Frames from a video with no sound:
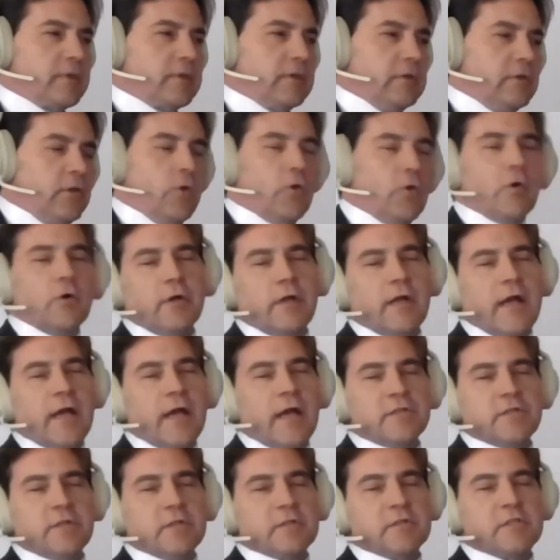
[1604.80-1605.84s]
law
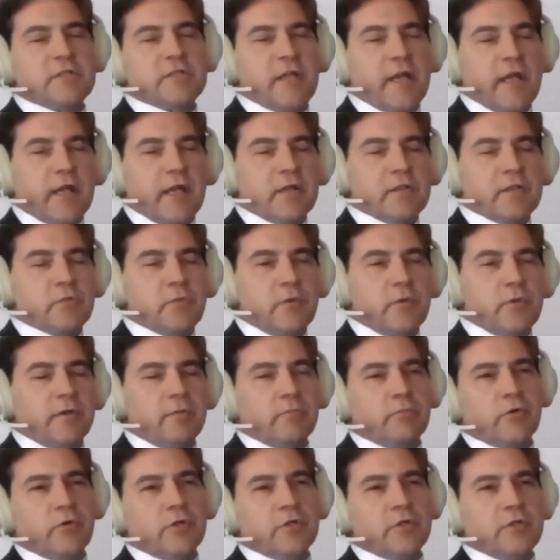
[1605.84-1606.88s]
as it stands
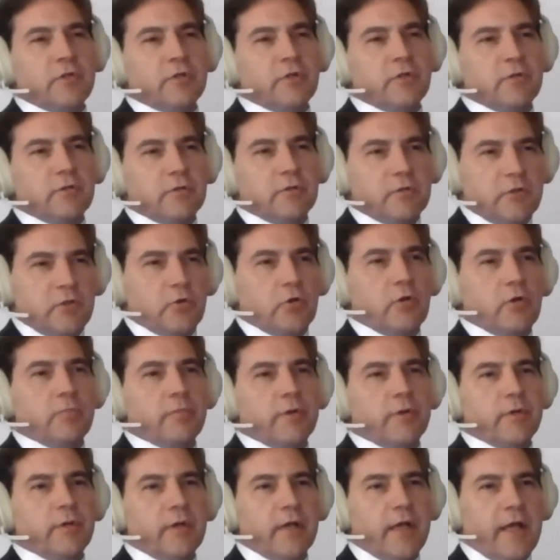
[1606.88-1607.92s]
within Britain,
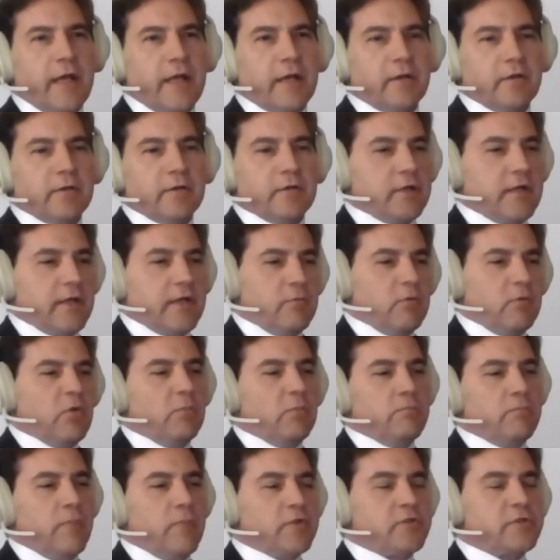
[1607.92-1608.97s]
Europe, and
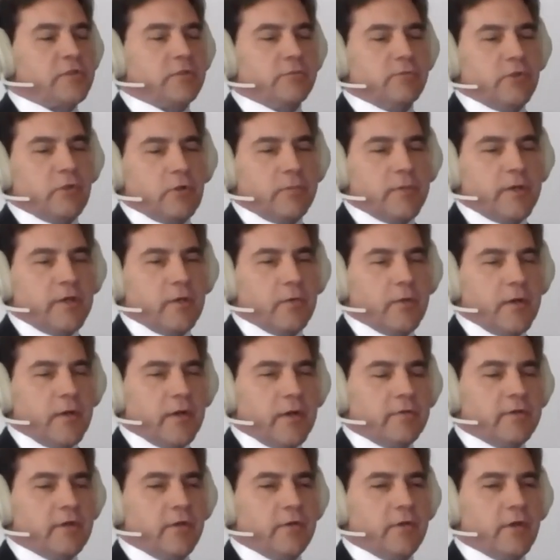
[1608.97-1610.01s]
or most of Europe anyway.
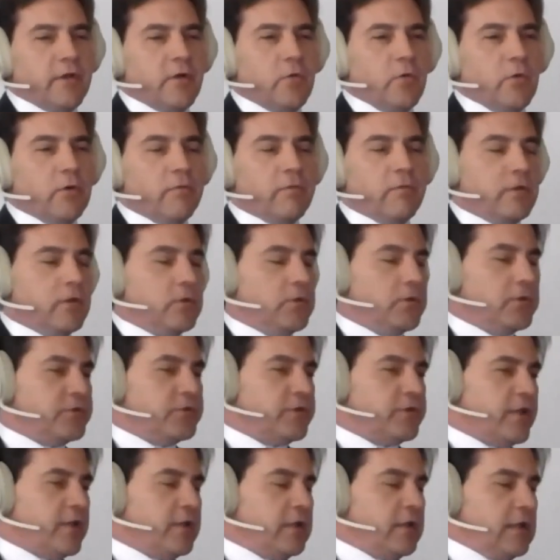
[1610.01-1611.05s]
I don't know all of the laws
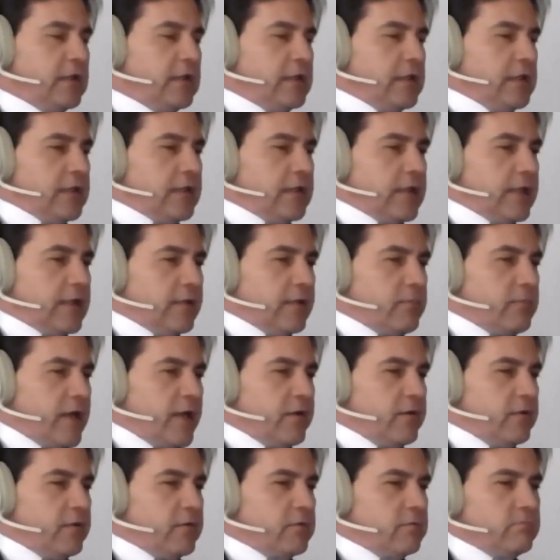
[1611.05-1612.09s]
there,
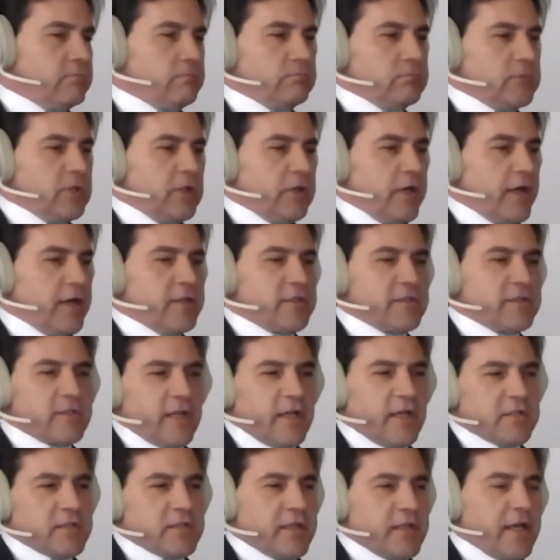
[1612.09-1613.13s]
and United
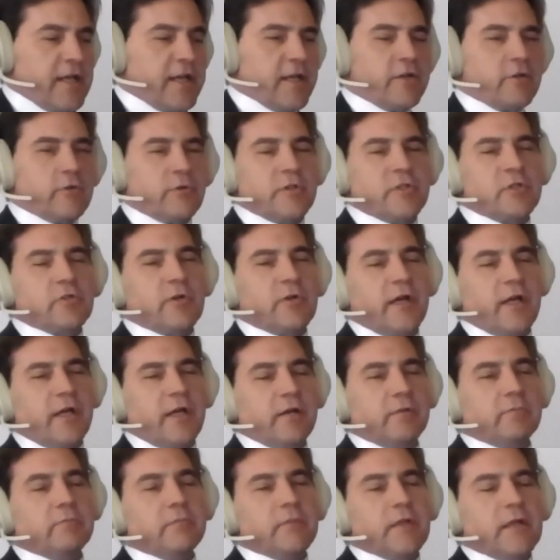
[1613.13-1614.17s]
States, Canada,
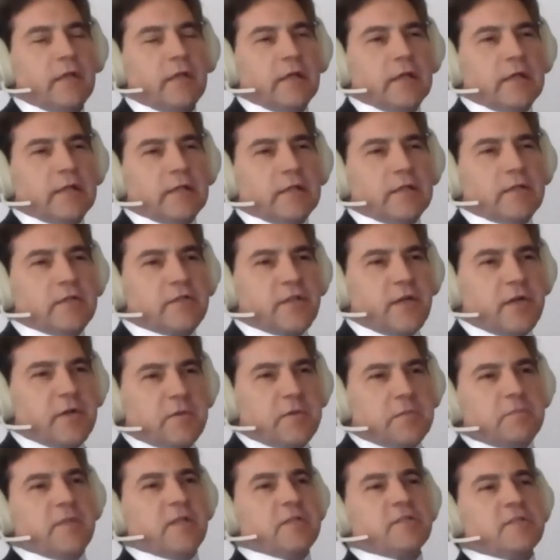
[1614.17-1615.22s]
Australia.
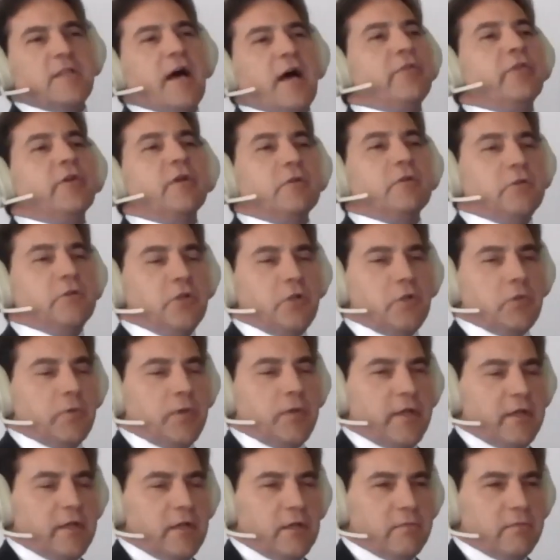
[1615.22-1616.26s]
So there's nothing new
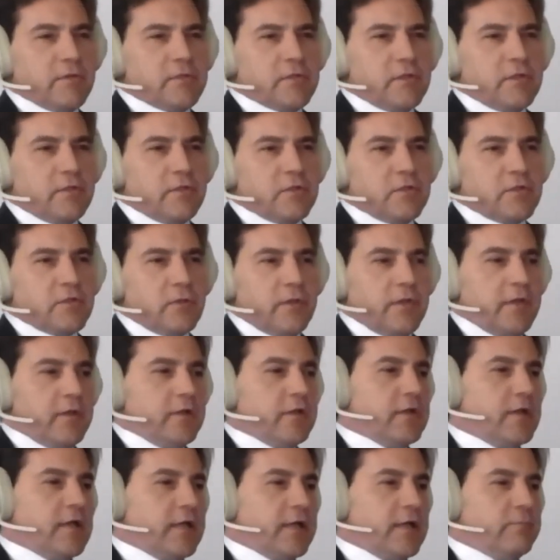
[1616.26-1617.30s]
in any of this
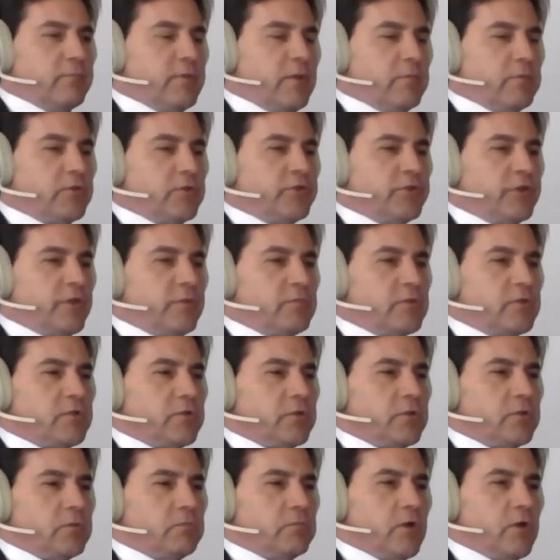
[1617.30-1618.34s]
industry. People seem
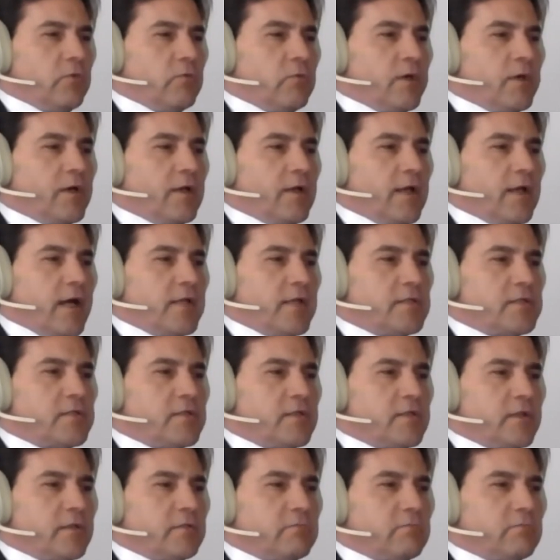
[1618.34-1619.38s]
to not realize
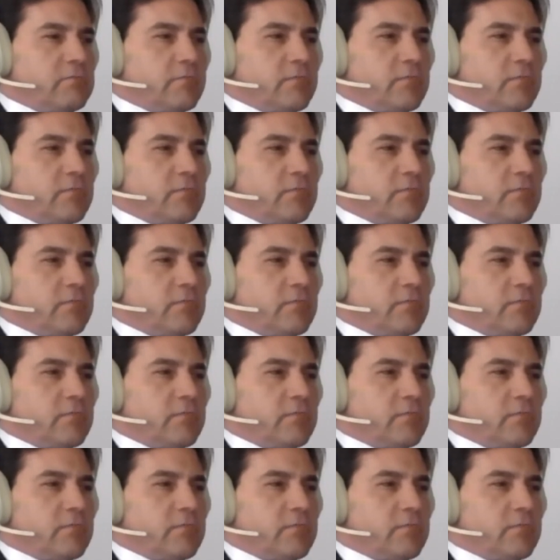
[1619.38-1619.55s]
that